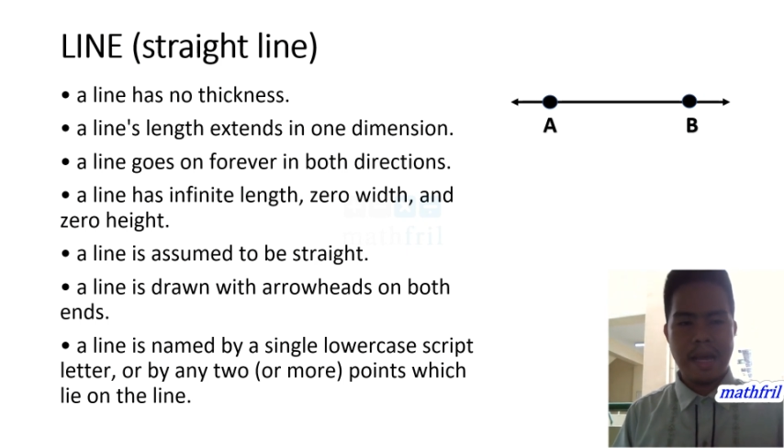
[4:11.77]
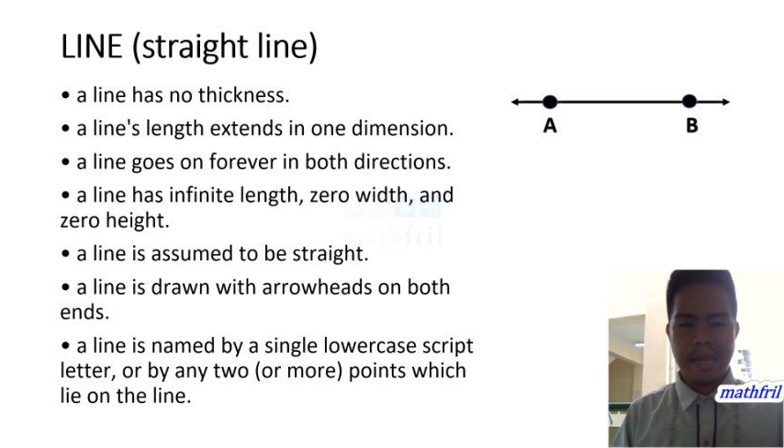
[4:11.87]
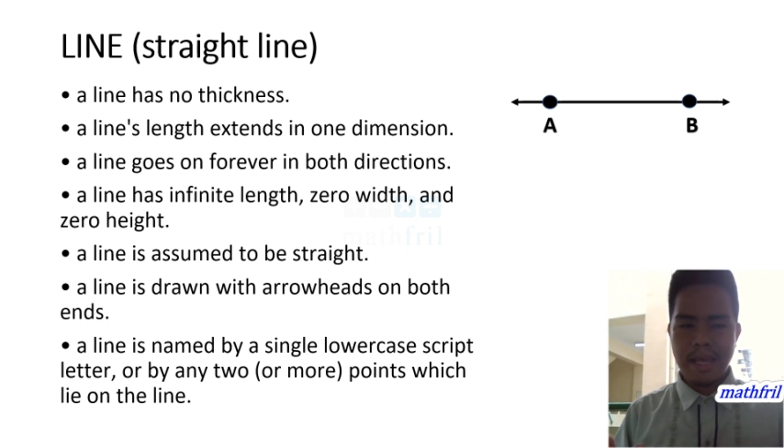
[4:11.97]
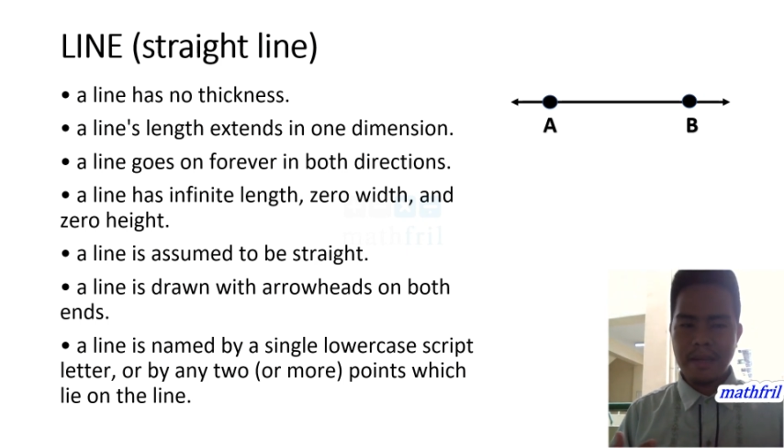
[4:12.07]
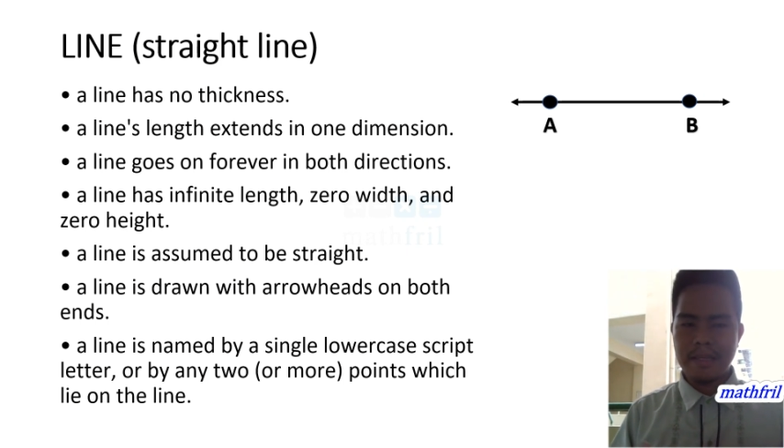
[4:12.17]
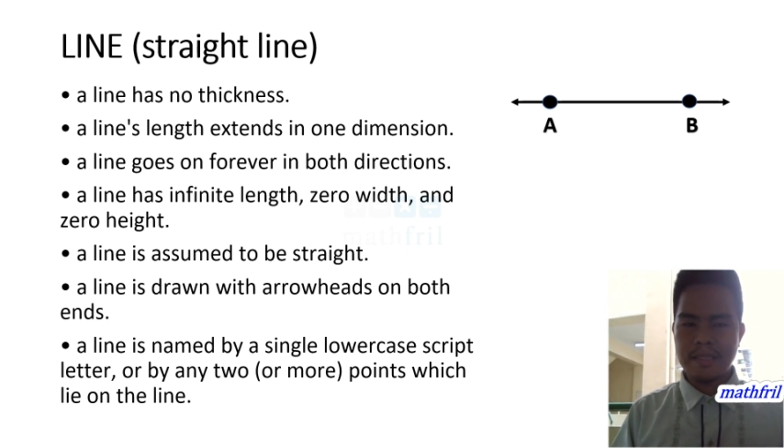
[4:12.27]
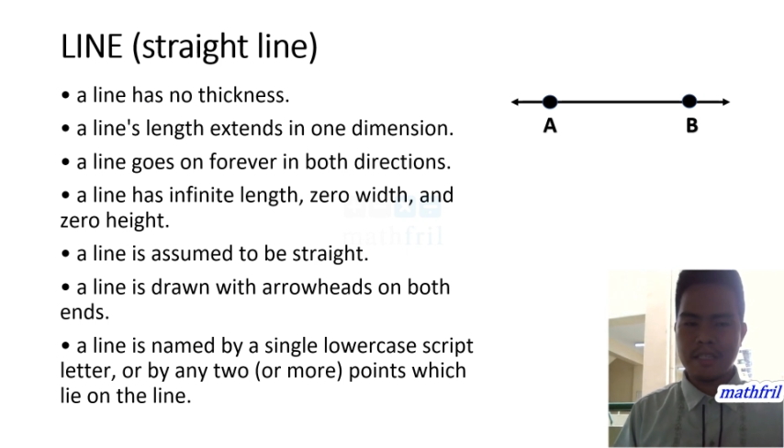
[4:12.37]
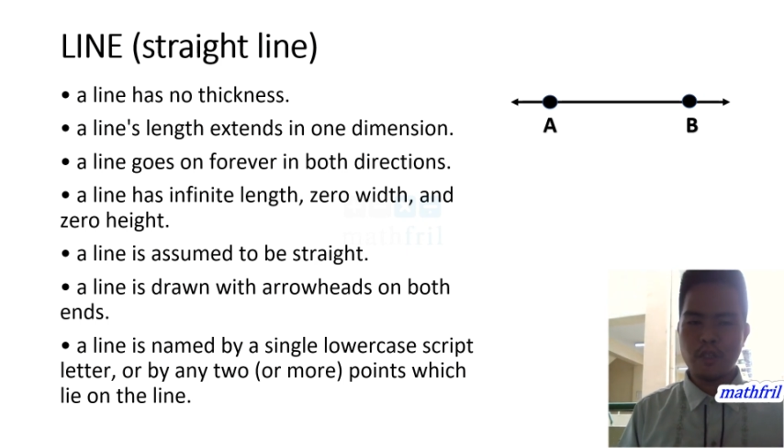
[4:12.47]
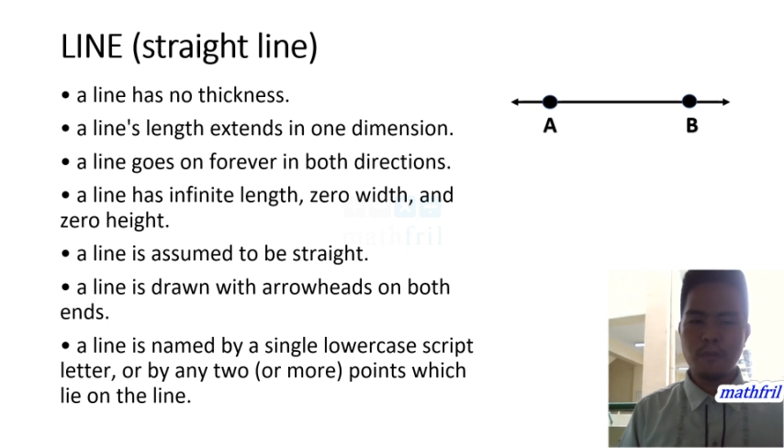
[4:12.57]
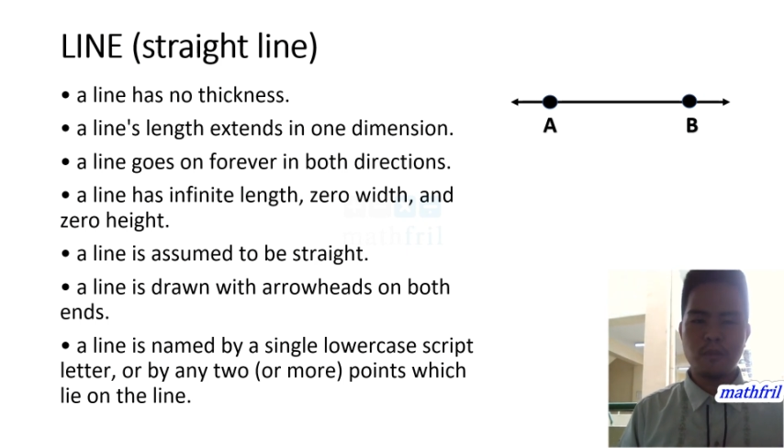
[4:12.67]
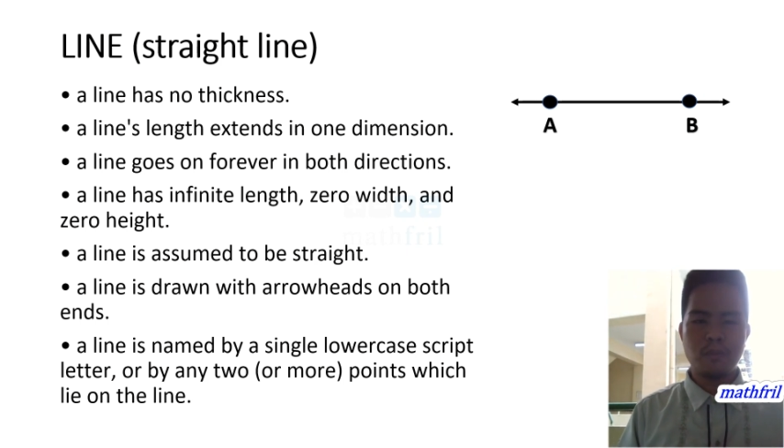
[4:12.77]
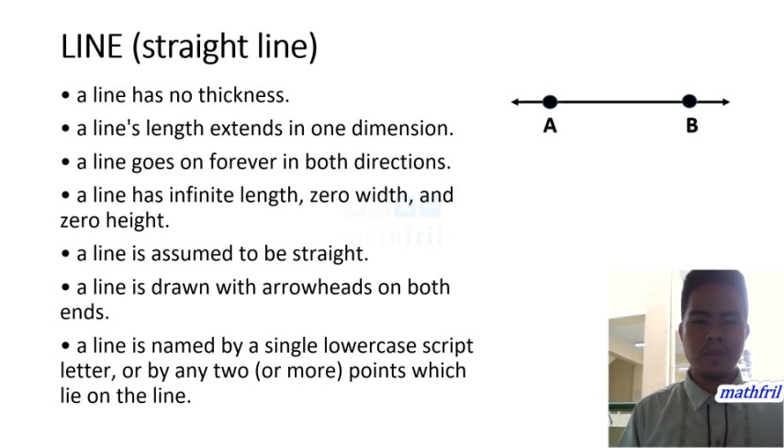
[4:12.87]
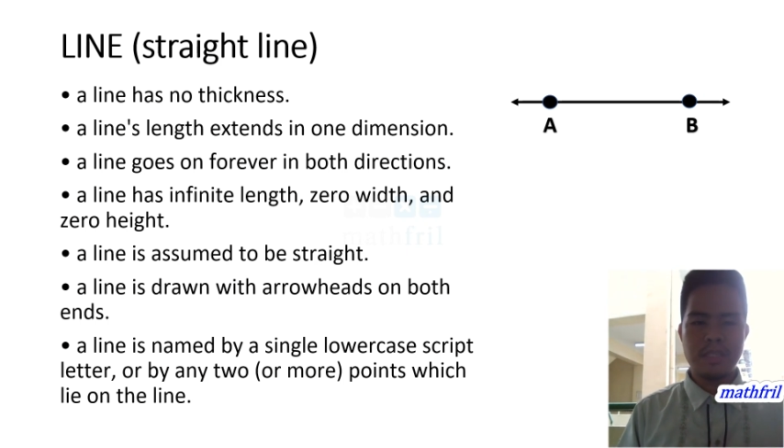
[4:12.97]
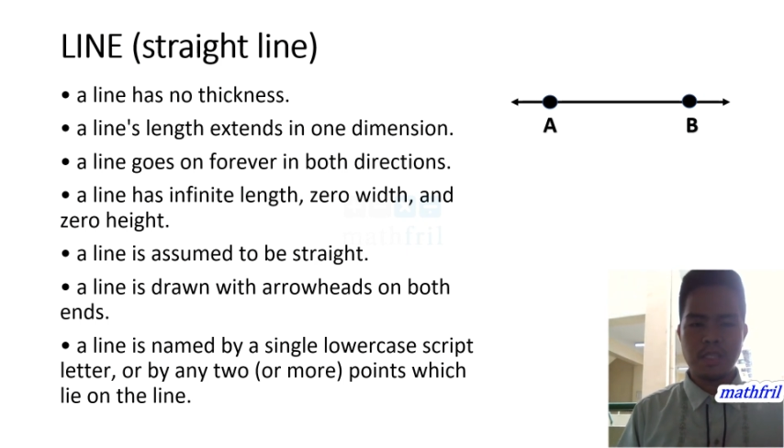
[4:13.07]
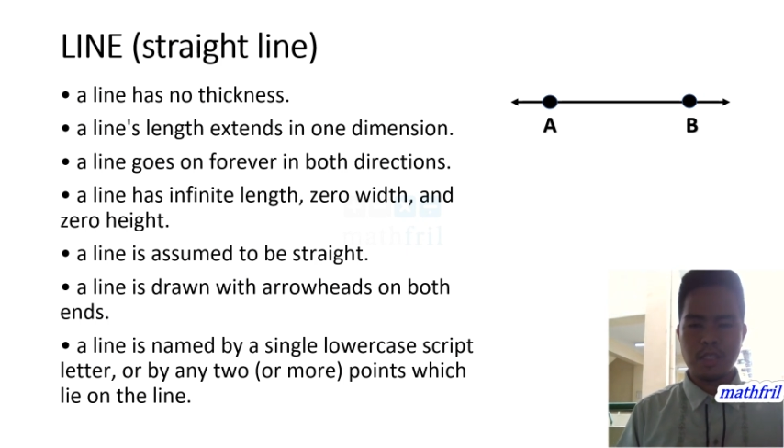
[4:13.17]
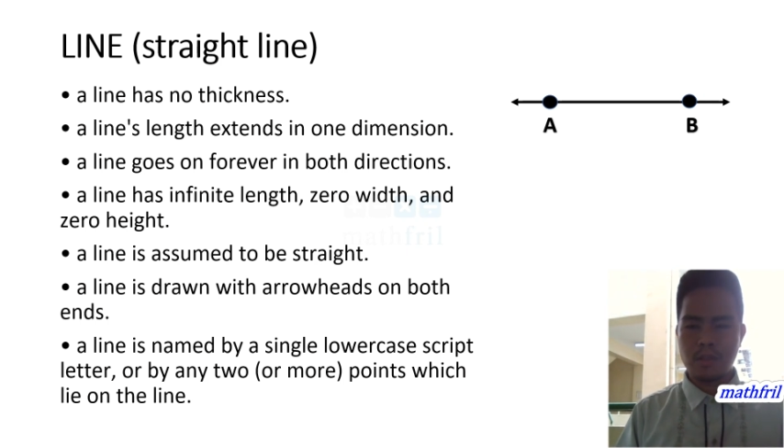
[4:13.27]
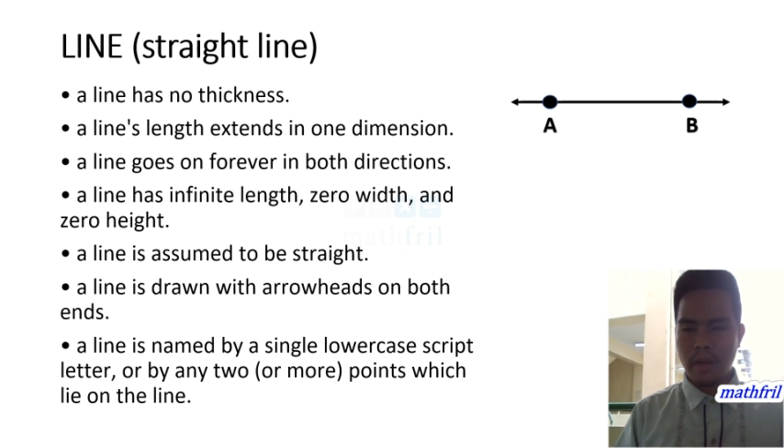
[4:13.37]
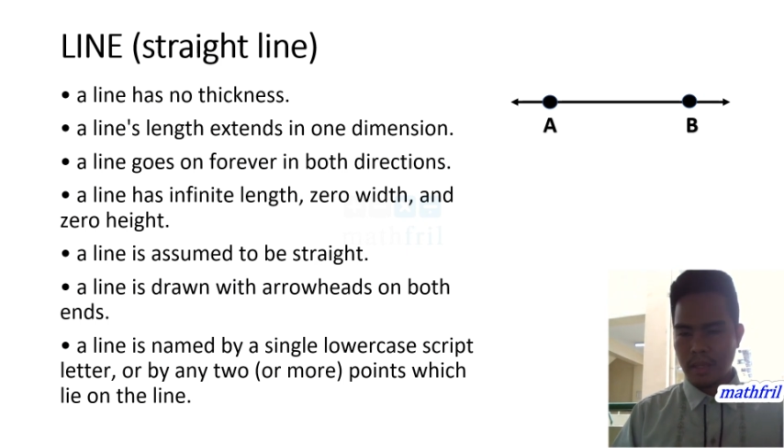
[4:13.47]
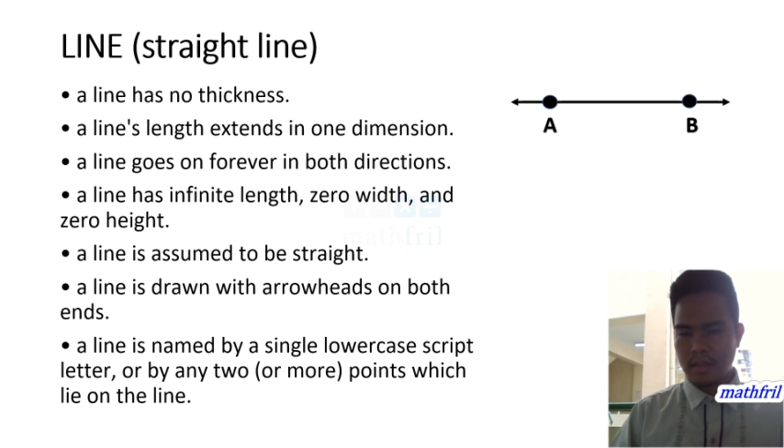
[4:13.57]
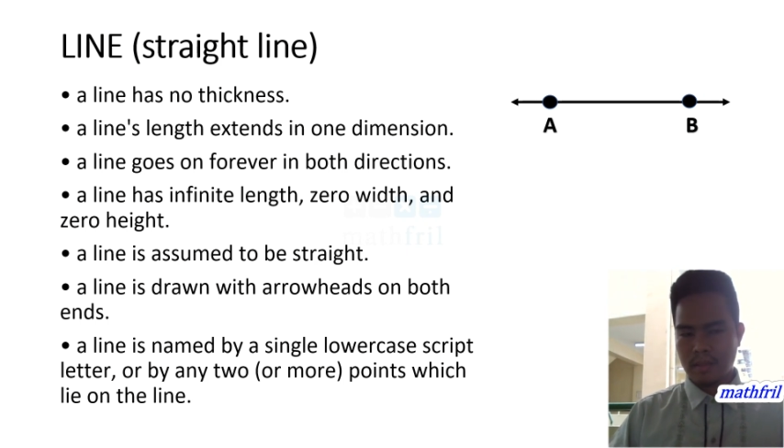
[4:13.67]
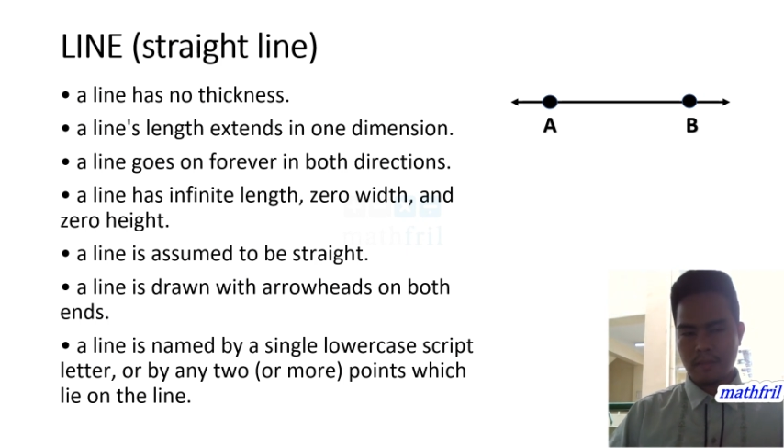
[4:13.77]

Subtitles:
A line is assumed to be straight.